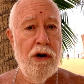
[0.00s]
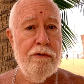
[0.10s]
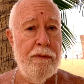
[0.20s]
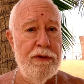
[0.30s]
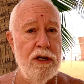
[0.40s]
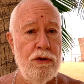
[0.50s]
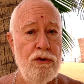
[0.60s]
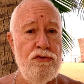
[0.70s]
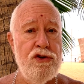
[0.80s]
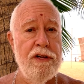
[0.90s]
from the
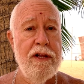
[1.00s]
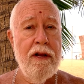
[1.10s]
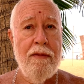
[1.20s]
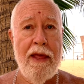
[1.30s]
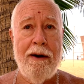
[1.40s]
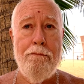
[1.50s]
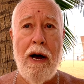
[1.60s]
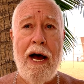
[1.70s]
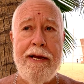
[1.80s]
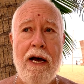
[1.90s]
illusion that
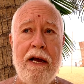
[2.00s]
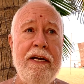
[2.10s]
Maya